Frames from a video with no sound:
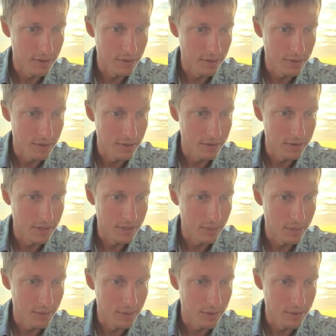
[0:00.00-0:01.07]
get within
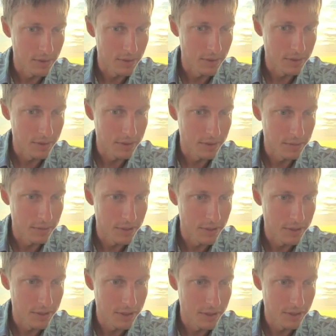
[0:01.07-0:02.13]
the limit here.
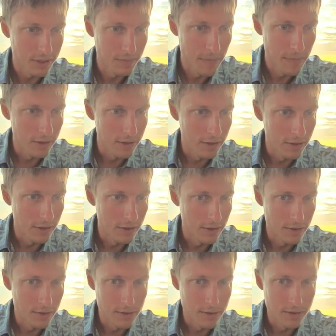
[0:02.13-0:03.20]

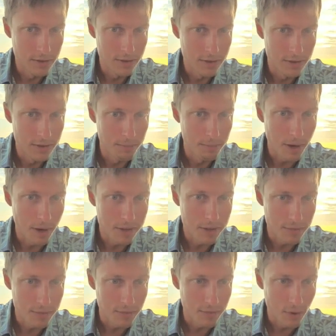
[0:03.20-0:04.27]
By
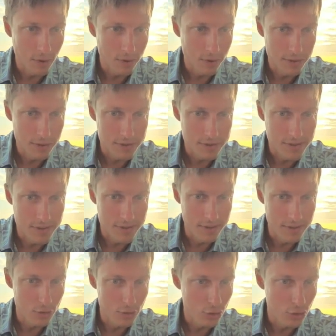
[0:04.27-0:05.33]
default, it's the
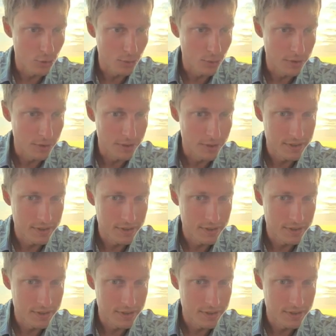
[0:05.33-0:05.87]
shortest.